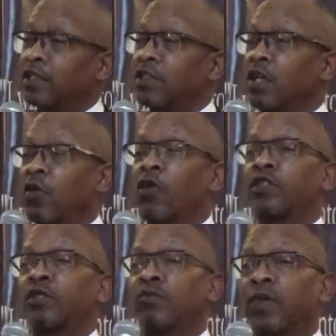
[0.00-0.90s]
in order
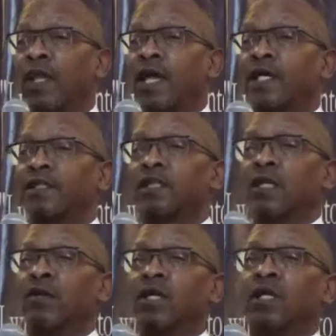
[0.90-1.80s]
to bless
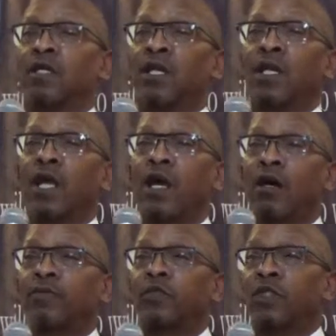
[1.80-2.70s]
and
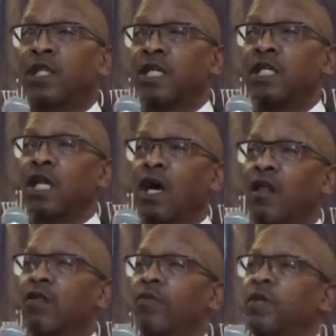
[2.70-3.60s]
help to lead
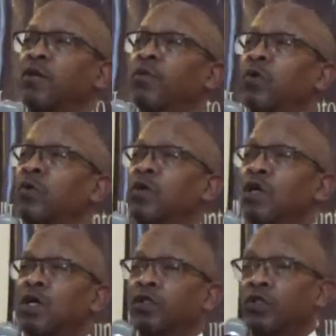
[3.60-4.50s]
other people
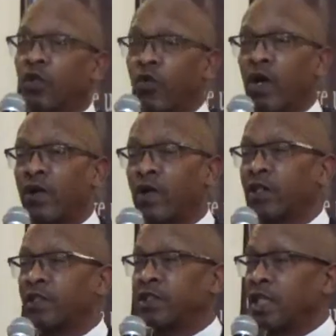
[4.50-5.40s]
to a greater
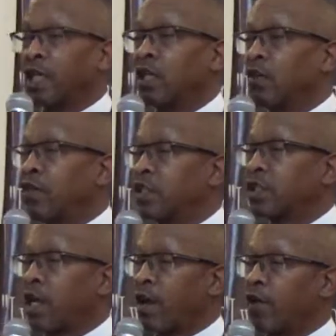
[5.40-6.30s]
understanding of
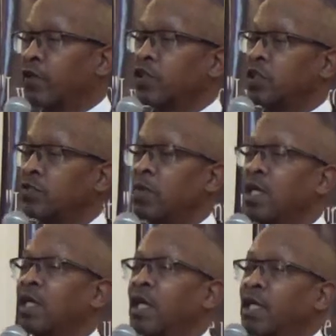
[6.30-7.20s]
his character, his
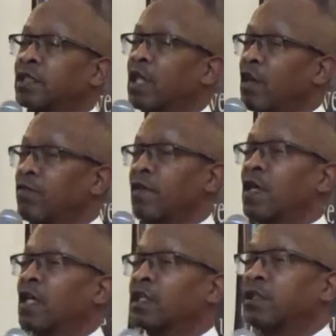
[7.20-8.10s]
being, and his love for
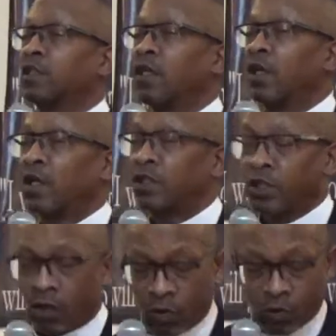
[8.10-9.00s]
us.
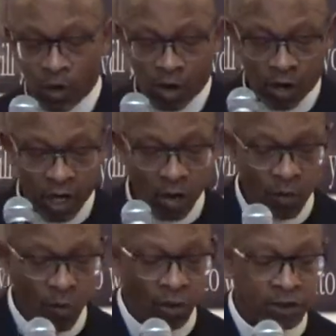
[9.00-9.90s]
So, again,
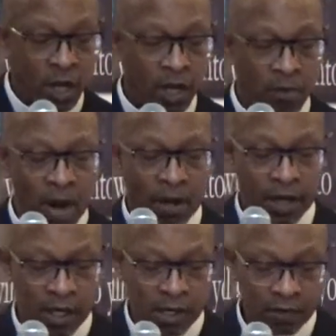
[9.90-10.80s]
we want to talk about
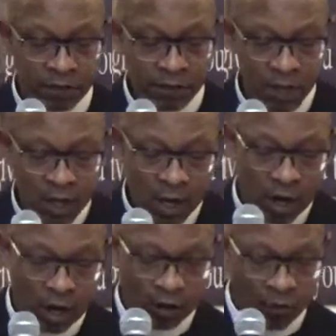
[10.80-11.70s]
gift,
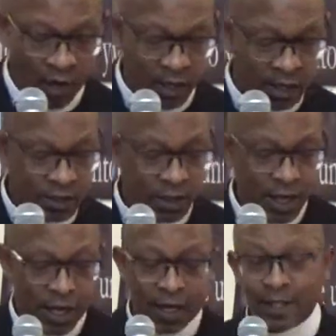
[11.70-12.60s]
grace,
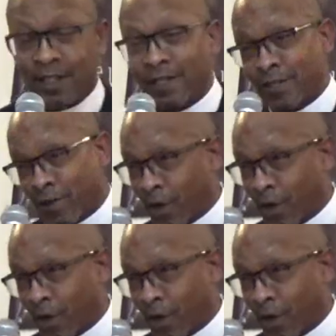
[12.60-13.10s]
and then,